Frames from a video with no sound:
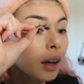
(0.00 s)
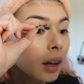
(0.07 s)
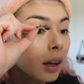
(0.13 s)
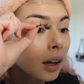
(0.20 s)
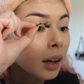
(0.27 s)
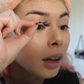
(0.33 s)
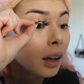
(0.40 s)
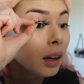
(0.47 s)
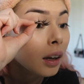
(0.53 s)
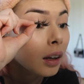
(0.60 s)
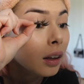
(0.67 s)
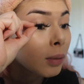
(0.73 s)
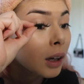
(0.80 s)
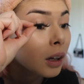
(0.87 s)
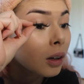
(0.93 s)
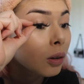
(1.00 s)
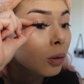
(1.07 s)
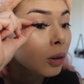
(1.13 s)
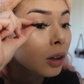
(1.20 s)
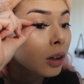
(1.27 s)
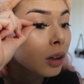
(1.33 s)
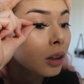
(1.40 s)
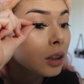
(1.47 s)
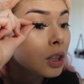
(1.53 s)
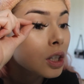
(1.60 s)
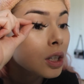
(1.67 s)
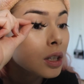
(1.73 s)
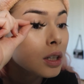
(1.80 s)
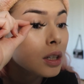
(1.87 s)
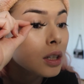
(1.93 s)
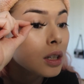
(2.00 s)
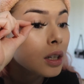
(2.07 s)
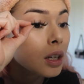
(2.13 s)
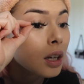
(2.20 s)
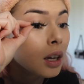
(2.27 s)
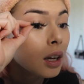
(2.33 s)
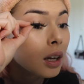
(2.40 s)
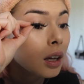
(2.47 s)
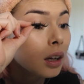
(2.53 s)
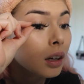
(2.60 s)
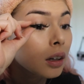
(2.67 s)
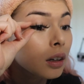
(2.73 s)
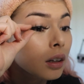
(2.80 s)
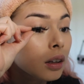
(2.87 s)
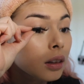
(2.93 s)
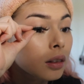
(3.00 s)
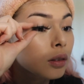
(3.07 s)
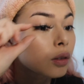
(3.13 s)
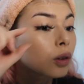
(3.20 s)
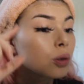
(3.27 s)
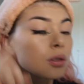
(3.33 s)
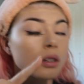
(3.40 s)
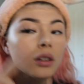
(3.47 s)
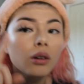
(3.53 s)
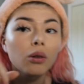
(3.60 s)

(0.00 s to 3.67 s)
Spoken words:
I made an order on Shein. Those are the